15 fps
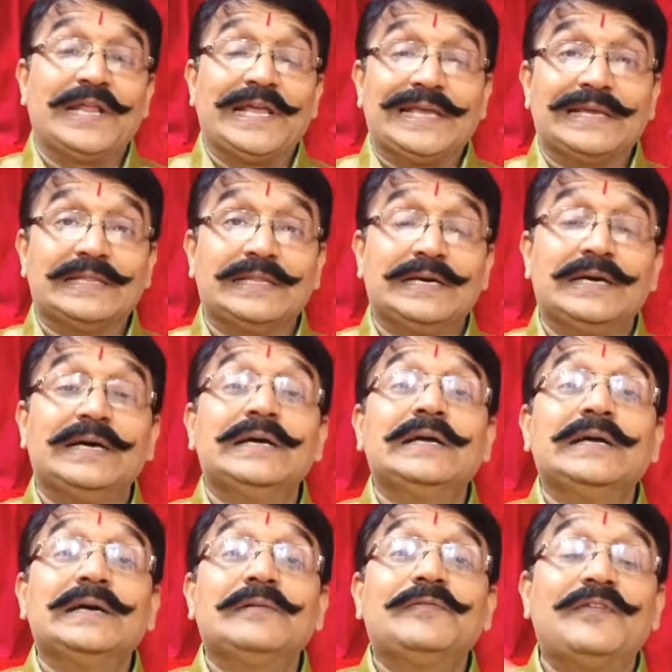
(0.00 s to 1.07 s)
taking the
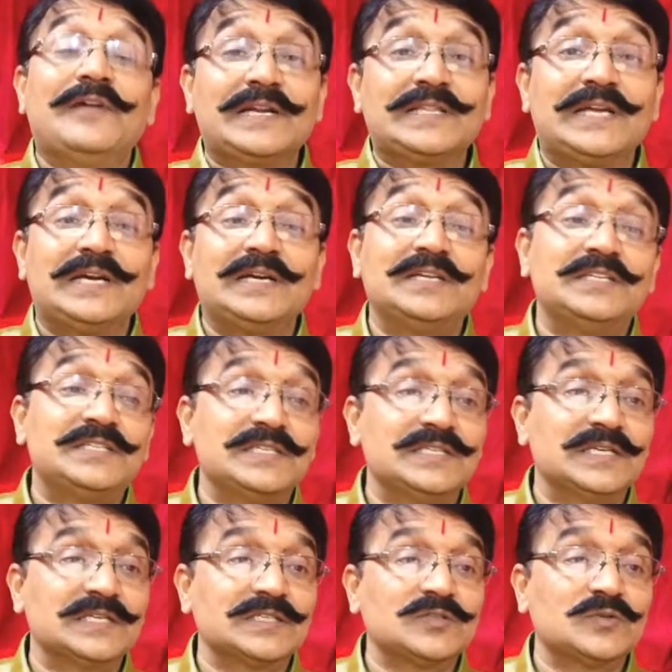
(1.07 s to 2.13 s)
further decisions.